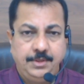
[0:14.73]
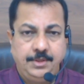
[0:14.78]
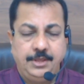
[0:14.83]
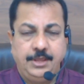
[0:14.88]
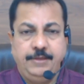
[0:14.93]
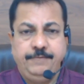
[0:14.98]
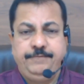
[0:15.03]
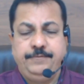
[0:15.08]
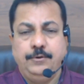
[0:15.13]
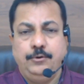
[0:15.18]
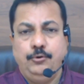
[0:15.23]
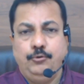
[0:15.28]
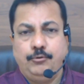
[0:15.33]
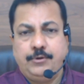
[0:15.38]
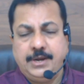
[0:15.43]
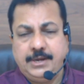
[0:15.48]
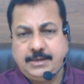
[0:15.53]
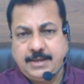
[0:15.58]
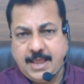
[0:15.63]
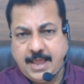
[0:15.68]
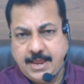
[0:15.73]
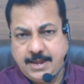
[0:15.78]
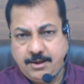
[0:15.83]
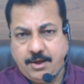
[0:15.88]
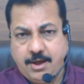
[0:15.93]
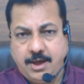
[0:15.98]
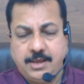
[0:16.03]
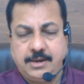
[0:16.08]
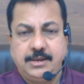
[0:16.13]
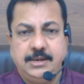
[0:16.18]
If you look at an
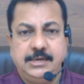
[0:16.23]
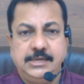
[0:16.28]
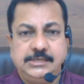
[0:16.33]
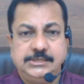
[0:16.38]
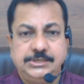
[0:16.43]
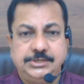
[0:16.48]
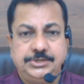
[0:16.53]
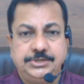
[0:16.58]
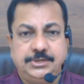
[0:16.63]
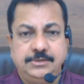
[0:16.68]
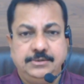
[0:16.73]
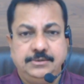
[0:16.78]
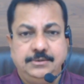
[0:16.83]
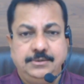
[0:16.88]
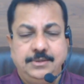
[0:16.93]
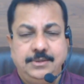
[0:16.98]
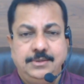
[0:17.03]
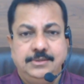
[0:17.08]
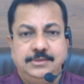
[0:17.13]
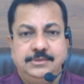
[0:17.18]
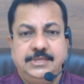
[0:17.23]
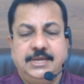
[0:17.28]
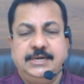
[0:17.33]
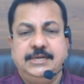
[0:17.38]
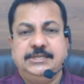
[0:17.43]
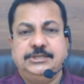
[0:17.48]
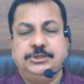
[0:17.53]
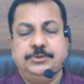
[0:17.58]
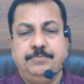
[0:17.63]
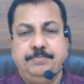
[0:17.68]
organization that
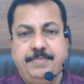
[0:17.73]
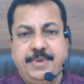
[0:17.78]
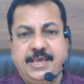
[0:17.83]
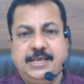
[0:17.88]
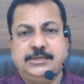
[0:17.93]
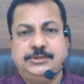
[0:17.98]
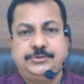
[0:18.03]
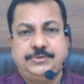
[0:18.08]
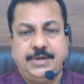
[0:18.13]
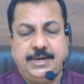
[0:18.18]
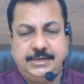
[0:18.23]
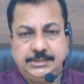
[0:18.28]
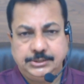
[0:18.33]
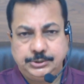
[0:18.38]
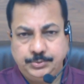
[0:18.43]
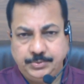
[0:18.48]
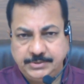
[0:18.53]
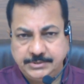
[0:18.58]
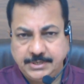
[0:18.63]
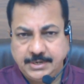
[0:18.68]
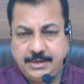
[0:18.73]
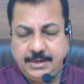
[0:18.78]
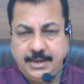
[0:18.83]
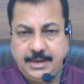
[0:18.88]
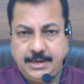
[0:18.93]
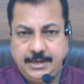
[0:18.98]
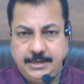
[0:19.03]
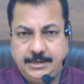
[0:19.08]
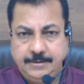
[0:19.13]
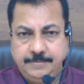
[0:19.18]
is based at
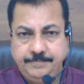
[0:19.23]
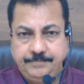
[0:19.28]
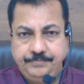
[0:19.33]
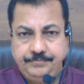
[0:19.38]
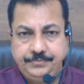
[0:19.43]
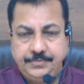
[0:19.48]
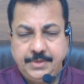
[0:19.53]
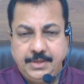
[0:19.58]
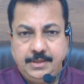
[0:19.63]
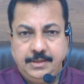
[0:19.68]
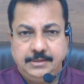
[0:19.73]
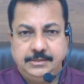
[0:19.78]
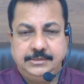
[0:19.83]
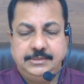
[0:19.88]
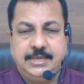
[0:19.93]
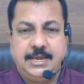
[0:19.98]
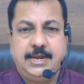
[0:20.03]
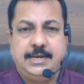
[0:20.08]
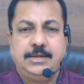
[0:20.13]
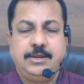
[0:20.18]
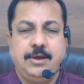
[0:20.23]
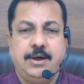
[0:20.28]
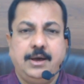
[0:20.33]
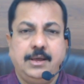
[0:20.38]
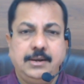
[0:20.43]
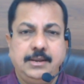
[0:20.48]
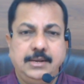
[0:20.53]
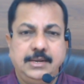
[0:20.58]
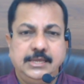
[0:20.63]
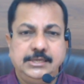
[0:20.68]
Switzerland, that
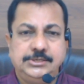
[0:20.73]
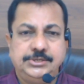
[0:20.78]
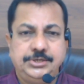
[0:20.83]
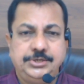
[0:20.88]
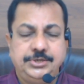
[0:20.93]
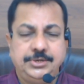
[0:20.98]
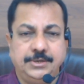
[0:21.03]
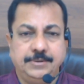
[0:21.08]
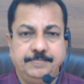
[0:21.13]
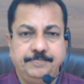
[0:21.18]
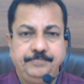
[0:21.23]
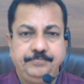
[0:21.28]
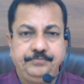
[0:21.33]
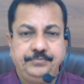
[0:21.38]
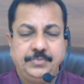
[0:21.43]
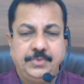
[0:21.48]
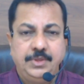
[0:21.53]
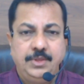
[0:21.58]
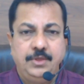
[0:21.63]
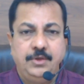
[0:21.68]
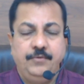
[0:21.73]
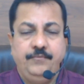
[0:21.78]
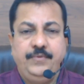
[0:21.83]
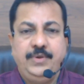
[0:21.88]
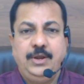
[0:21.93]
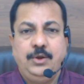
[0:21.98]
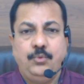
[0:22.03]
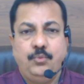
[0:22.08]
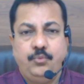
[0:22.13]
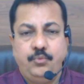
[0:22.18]
organization
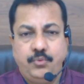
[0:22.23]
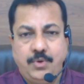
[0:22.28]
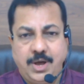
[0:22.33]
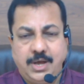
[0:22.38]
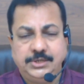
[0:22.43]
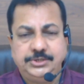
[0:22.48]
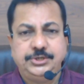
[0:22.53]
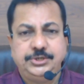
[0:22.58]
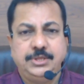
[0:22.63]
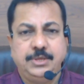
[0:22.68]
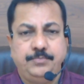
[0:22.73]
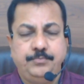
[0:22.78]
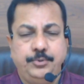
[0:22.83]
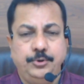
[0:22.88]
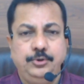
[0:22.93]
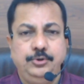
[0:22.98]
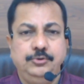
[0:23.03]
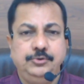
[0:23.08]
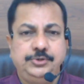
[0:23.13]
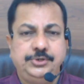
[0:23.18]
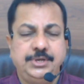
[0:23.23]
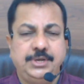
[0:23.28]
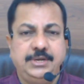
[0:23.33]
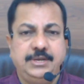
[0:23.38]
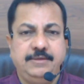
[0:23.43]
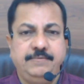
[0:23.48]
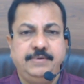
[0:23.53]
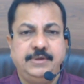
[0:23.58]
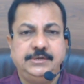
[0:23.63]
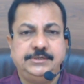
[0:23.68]
will watch the pollution
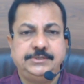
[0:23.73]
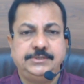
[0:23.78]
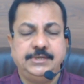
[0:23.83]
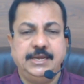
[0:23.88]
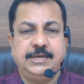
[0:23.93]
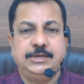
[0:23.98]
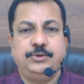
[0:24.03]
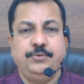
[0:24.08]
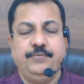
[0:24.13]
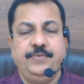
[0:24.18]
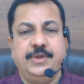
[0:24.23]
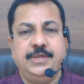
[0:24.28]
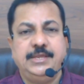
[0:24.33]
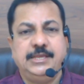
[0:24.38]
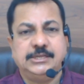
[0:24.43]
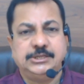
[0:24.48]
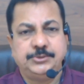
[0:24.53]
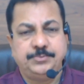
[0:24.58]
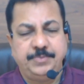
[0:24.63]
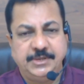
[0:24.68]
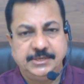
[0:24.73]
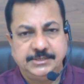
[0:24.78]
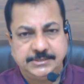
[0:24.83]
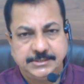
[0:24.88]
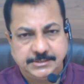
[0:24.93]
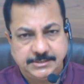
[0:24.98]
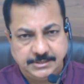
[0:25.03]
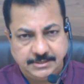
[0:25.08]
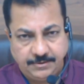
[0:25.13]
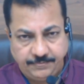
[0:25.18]
levels at various
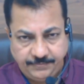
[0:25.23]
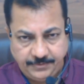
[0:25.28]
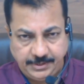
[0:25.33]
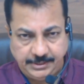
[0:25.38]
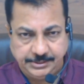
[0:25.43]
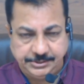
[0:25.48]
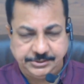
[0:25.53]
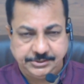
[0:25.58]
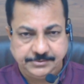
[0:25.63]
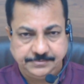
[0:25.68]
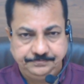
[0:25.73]
places in the world.